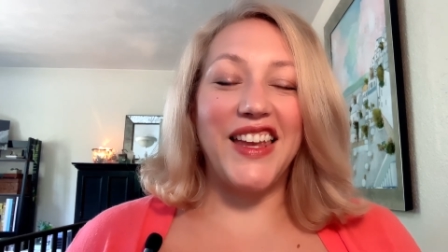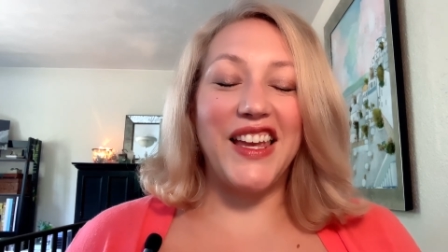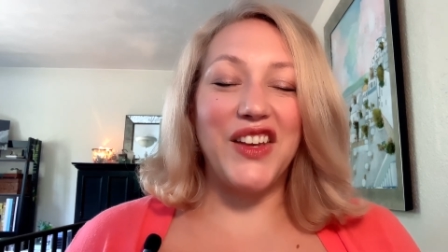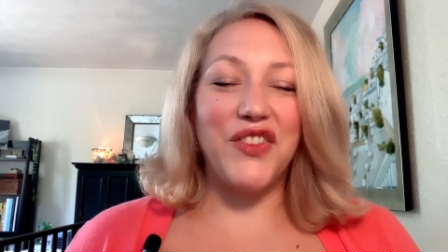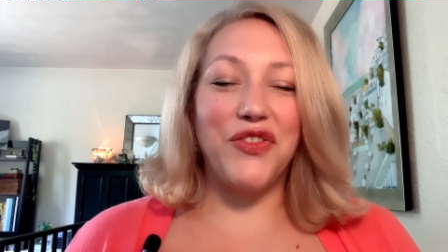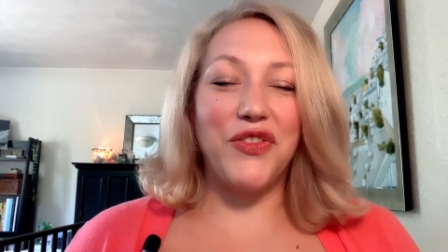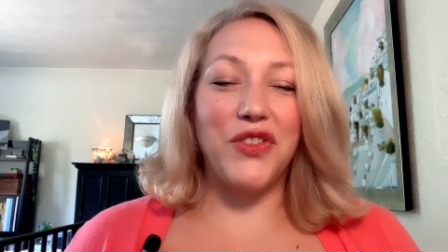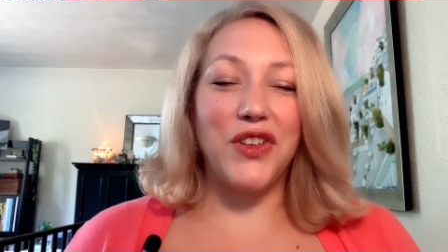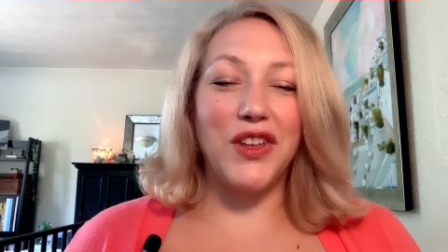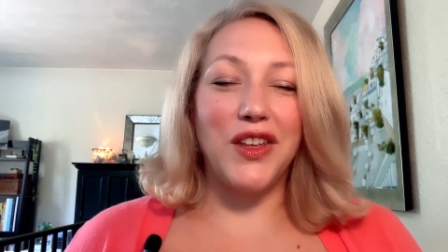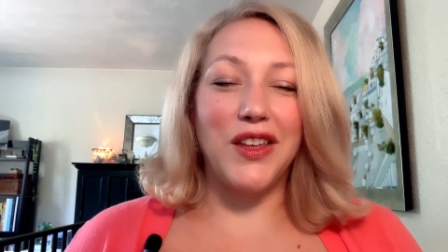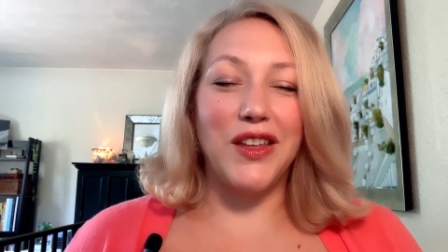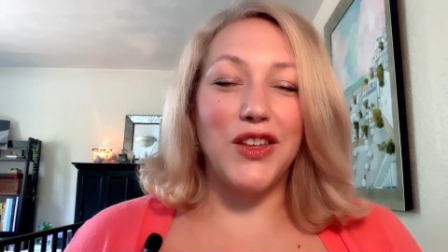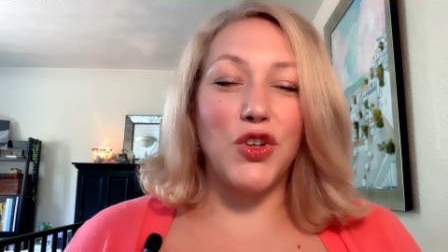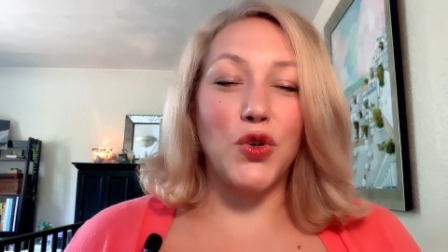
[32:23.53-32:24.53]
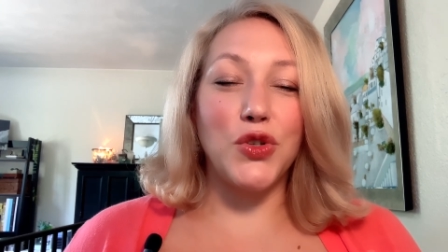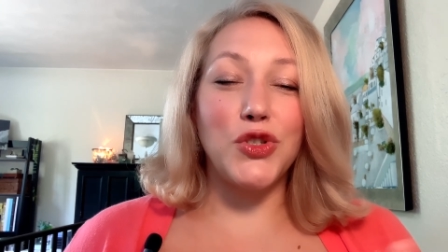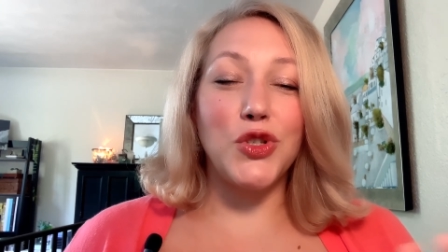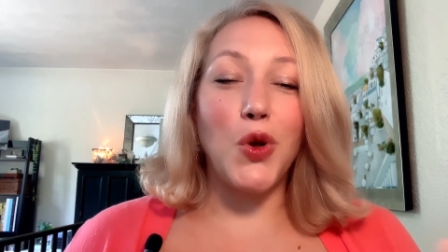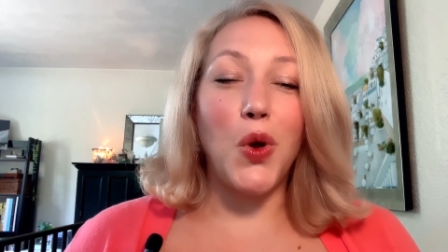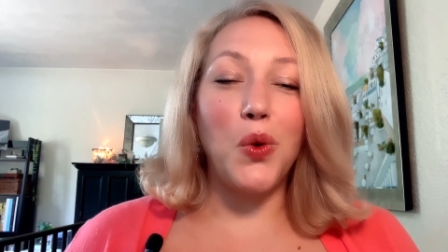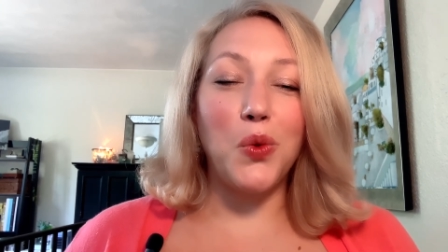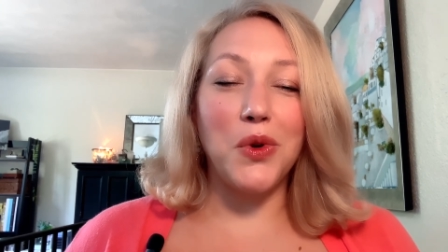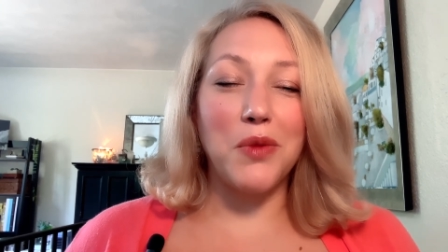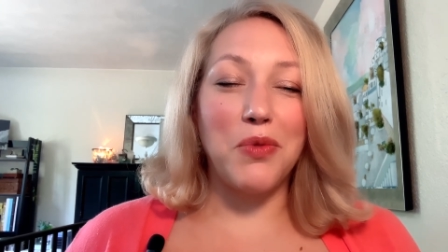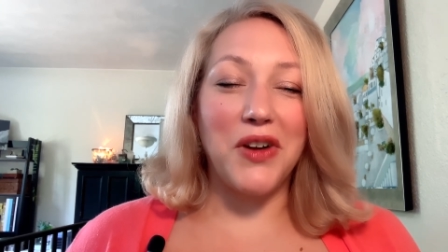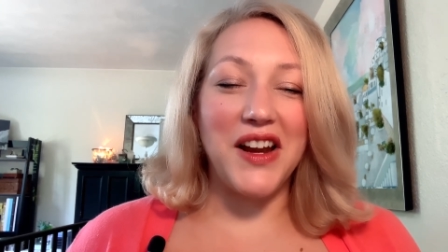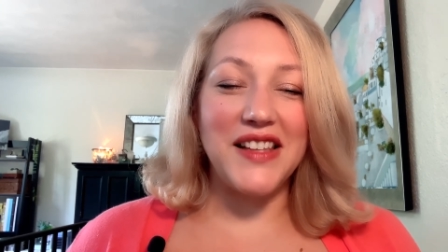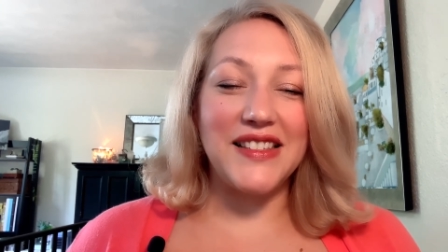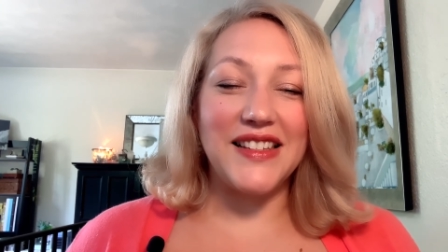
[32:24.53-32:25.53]
if your soul were
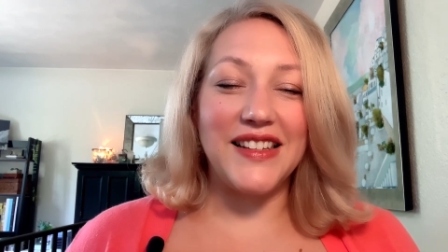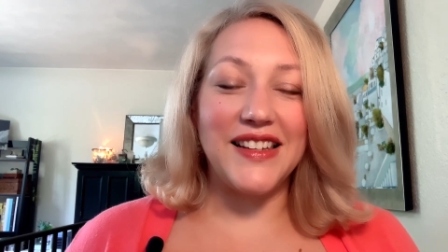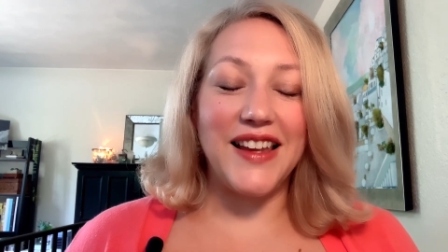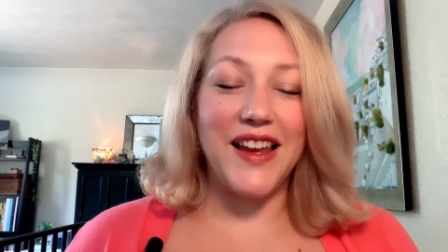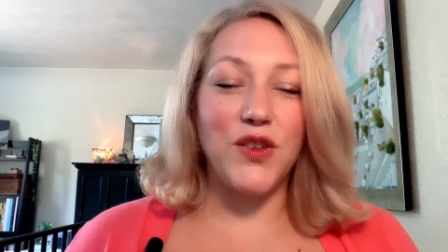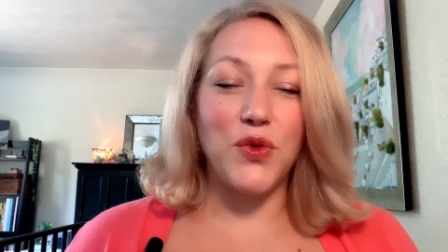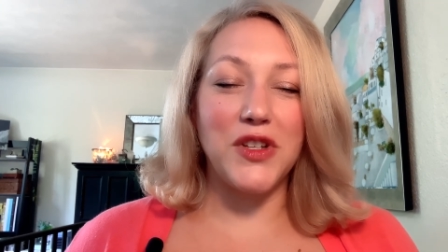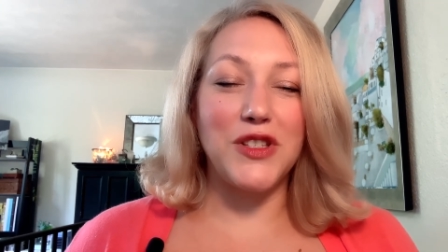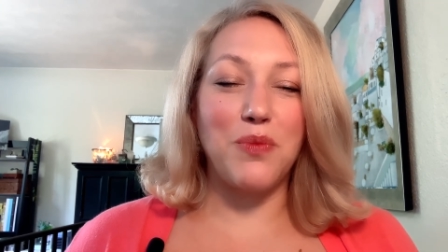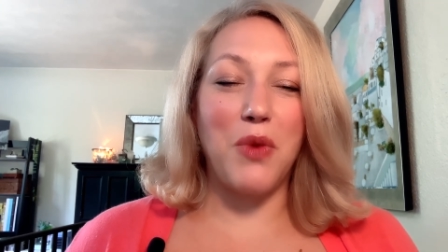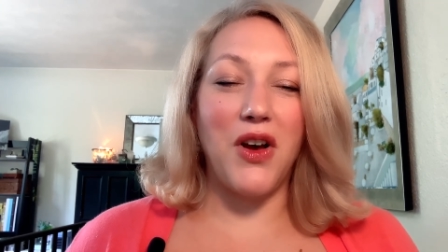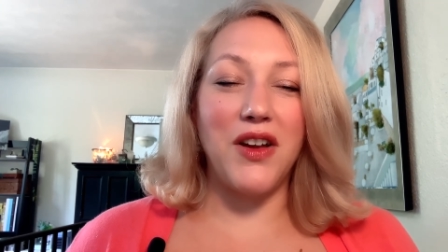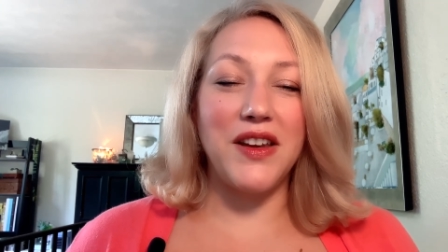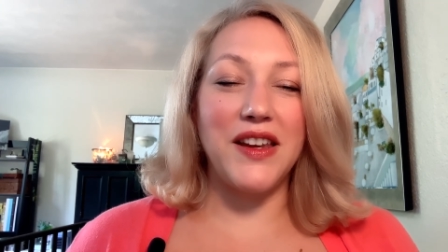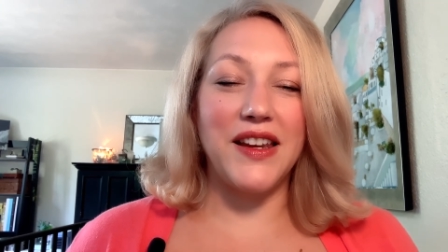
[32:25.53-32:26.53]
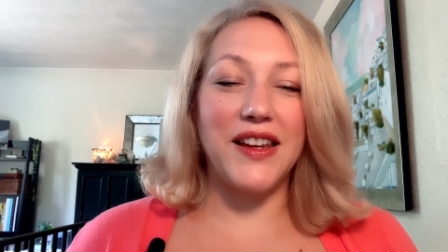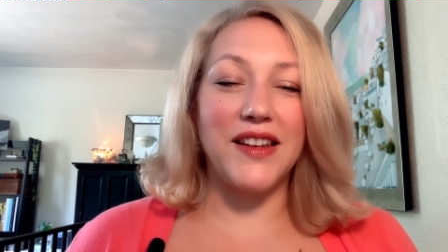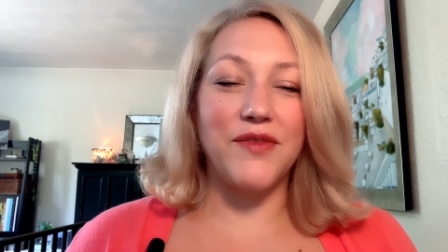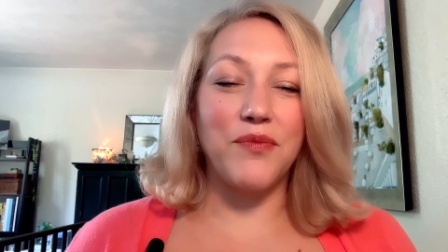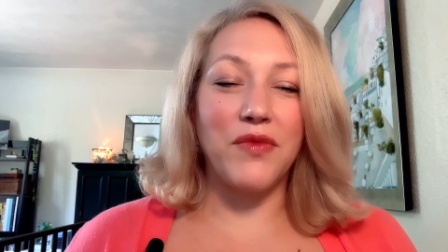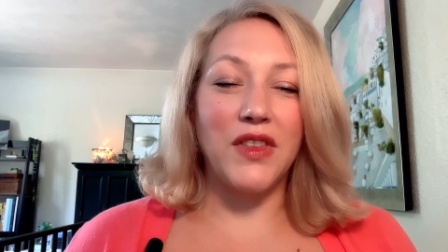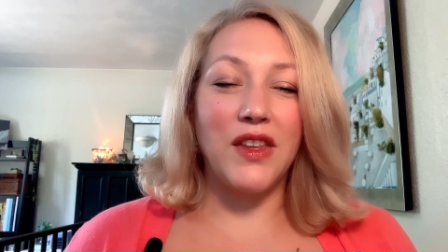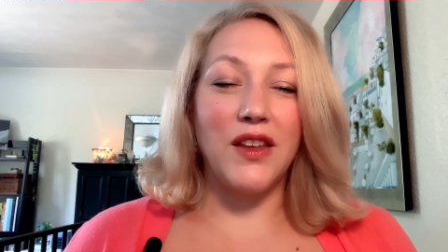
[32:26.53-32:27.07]
present and responding